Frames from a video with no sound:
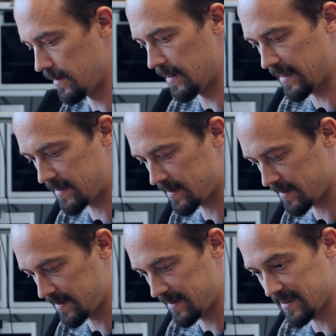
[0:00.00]
let's
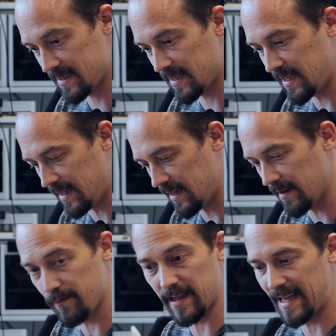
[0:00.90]
see
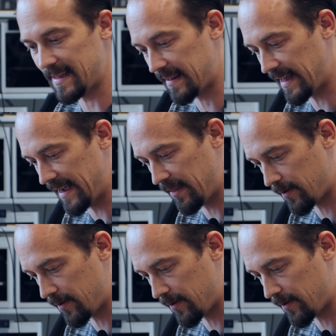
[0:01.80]
if it lets light